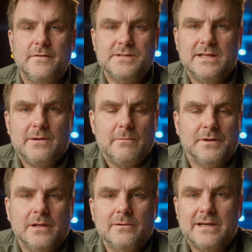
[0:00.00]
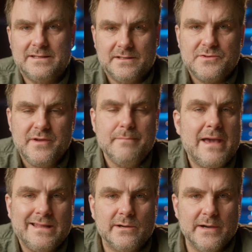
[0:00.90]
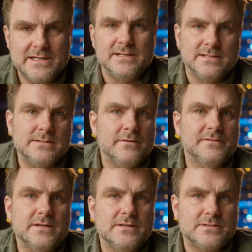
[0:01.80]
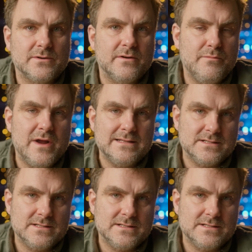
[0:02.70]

Firstly, we want to look at the three main questions of the Storybrand